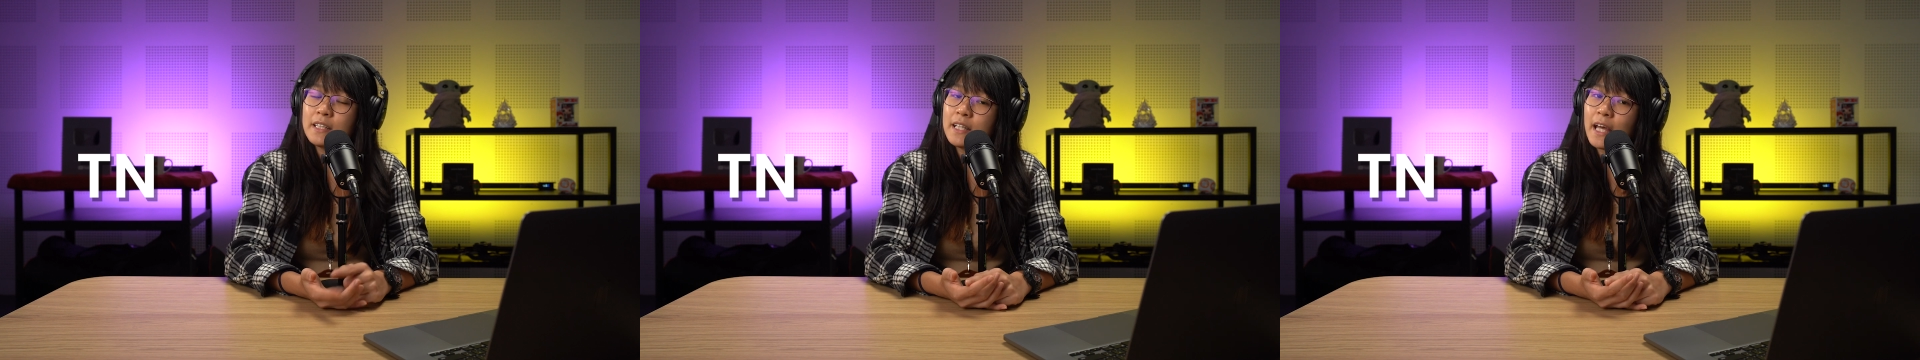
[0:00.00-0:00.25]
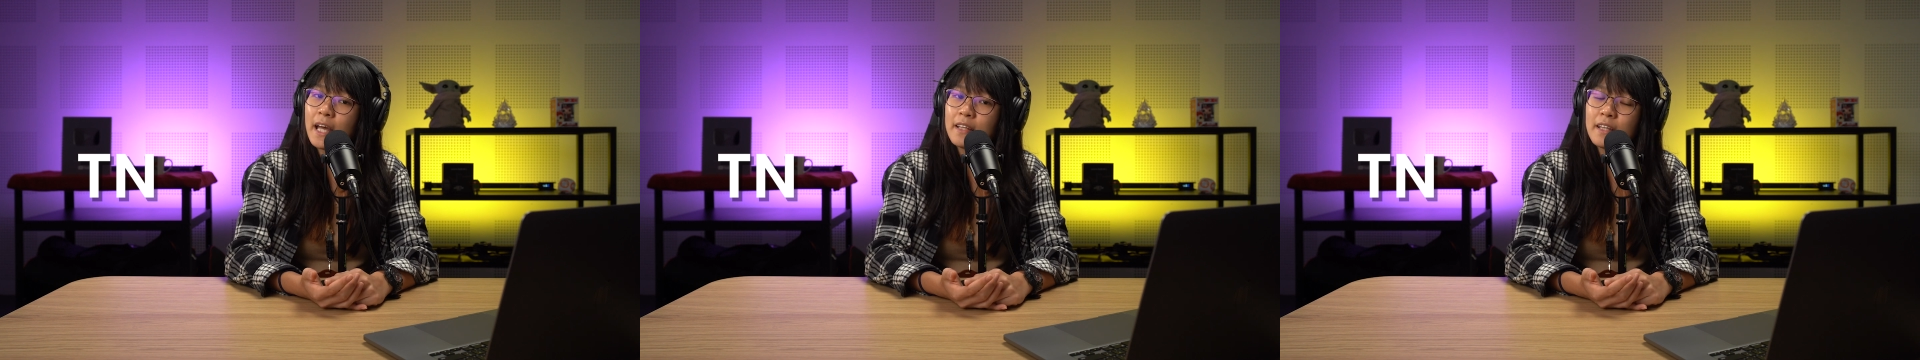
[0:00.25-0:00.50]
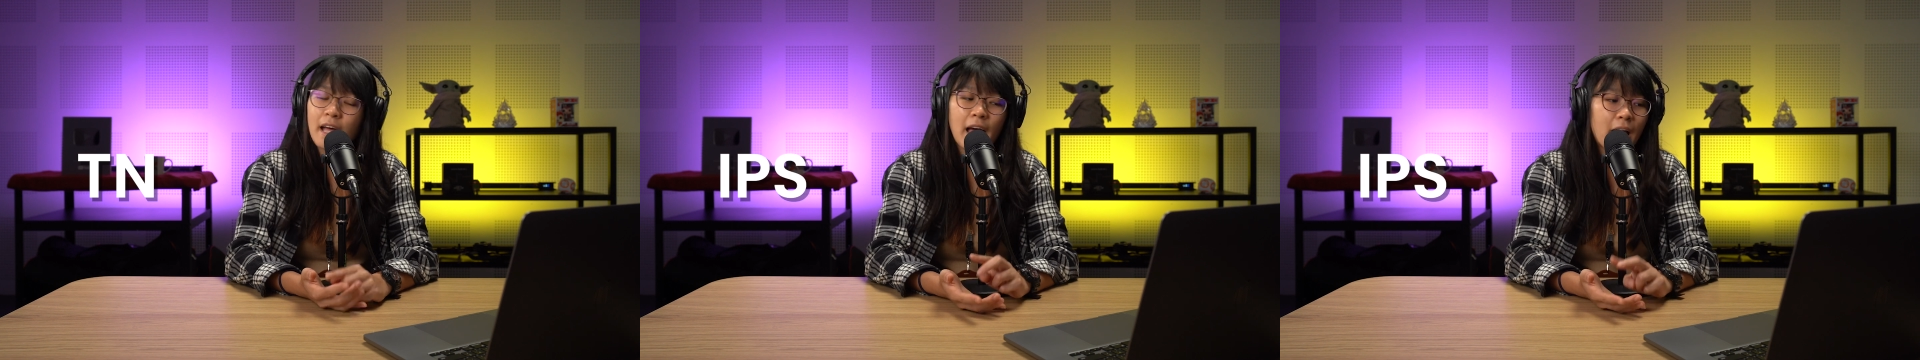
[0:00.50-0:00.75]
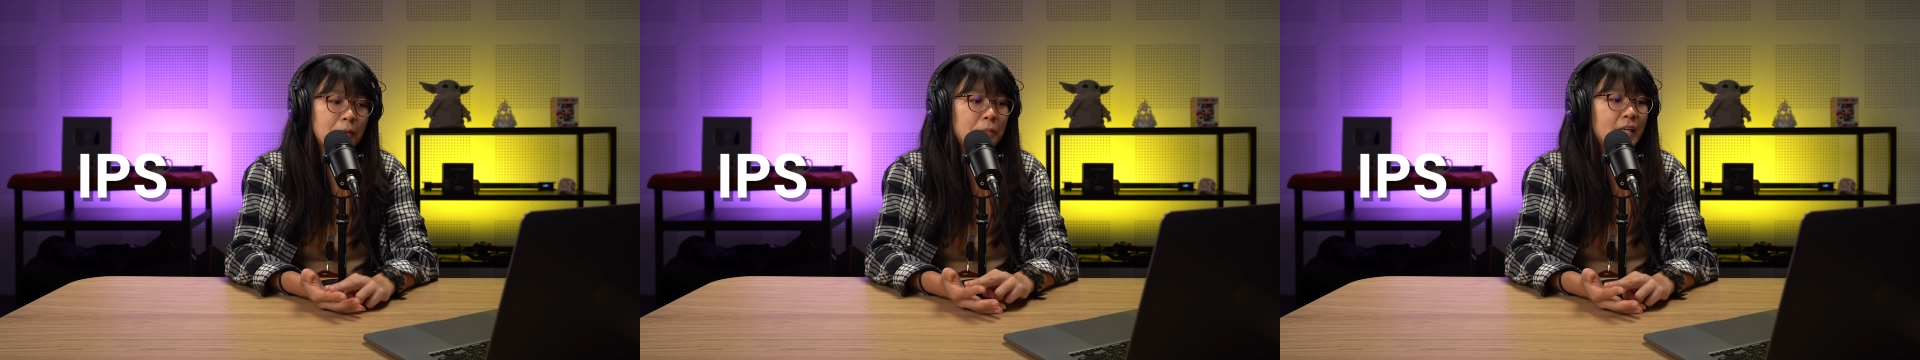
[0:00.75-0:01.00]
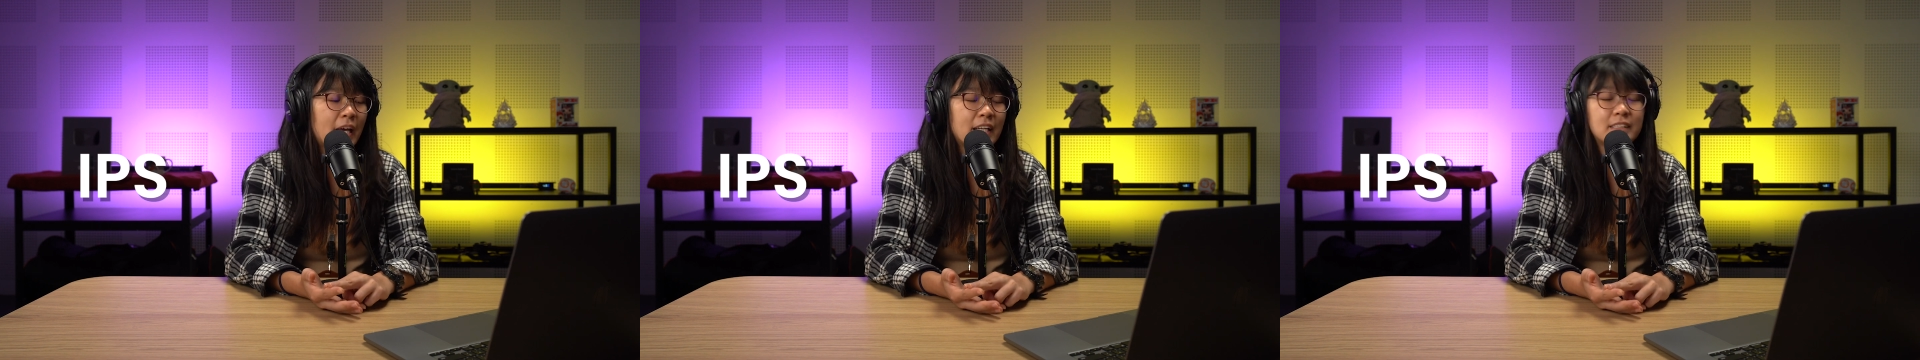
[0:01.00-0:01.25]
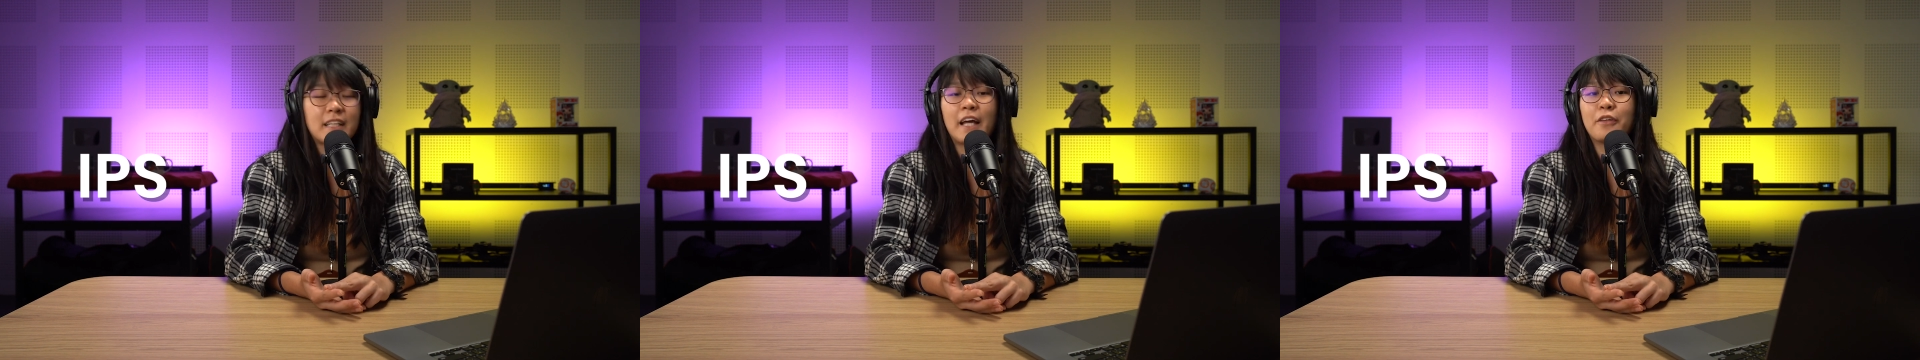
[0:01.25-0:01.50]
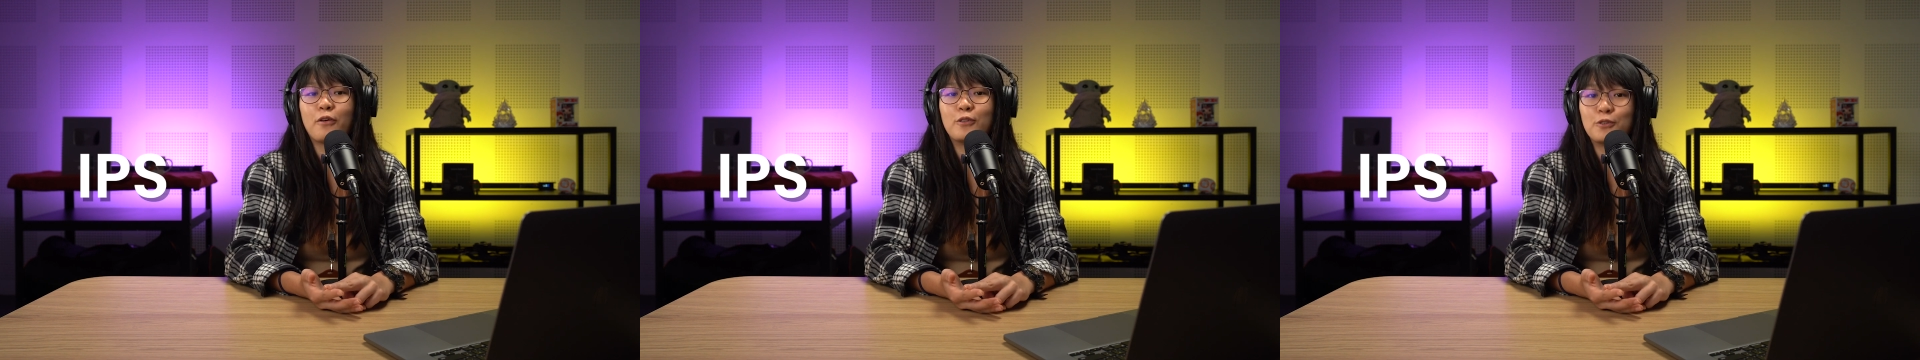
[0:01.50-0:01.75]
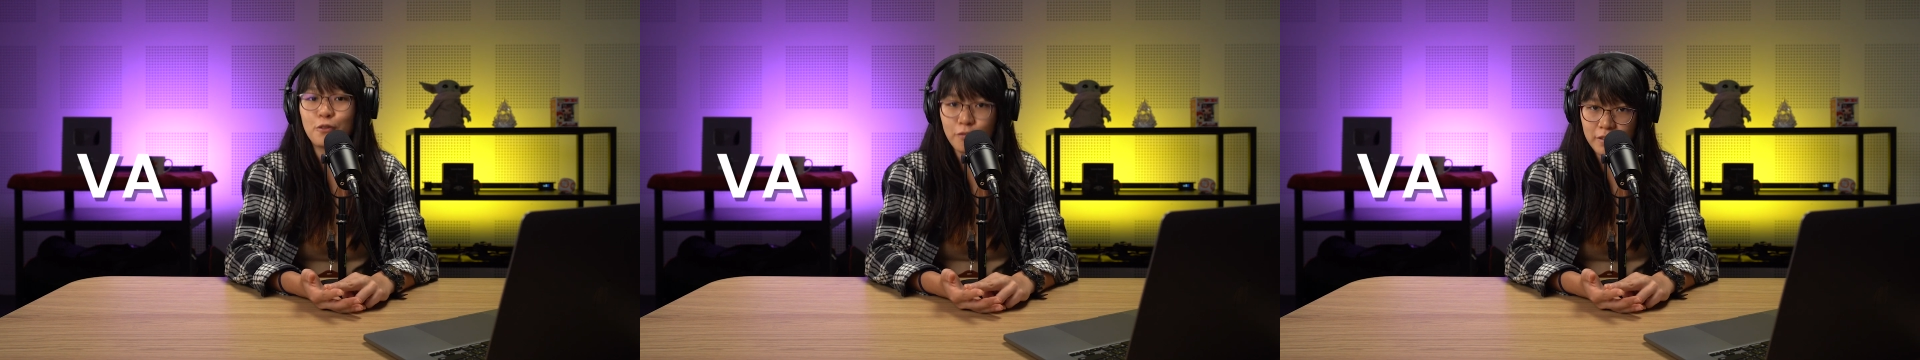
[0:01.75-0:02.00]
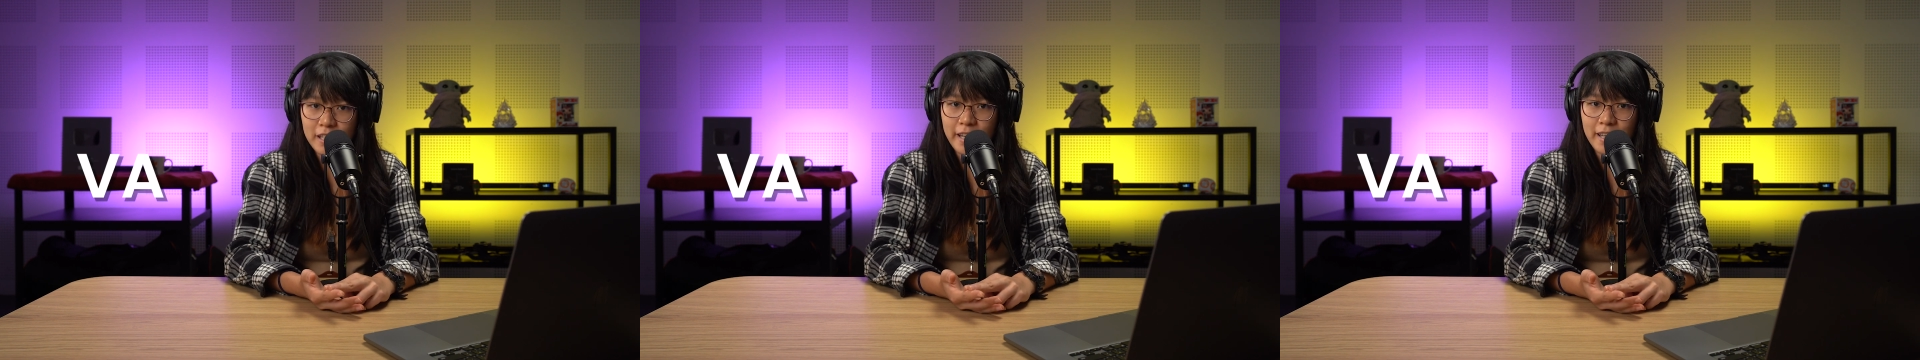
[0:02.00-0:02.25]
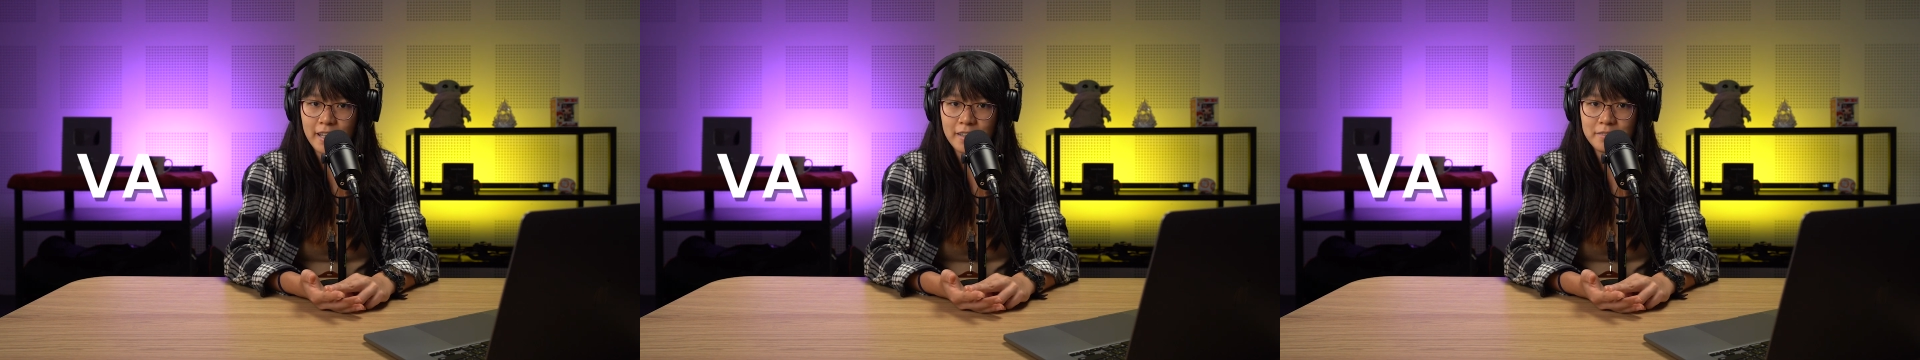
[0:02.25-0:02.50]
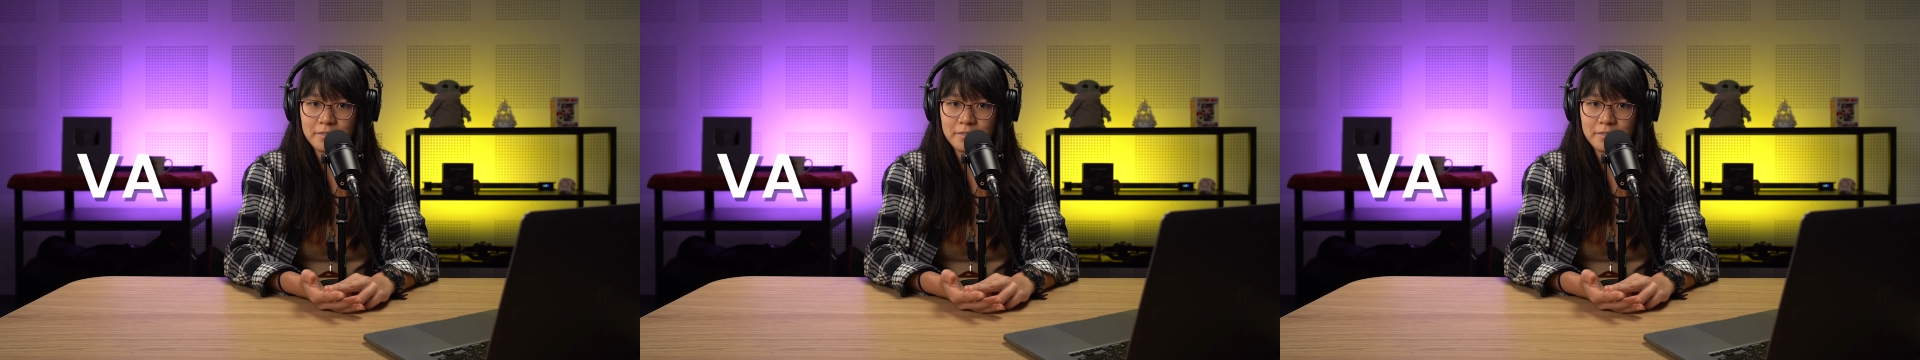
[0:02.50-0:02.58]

TN, IPS, and also VA.